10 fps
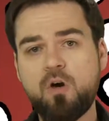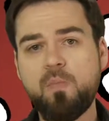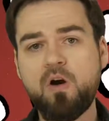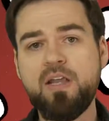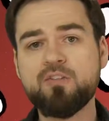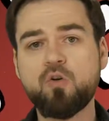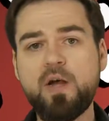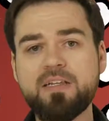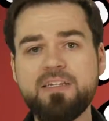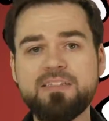Martin has
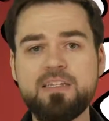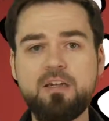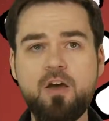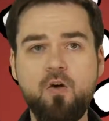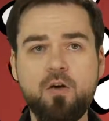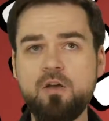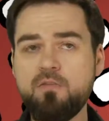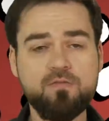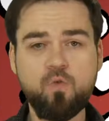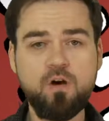corrected and said no,
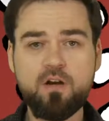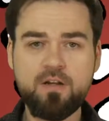4,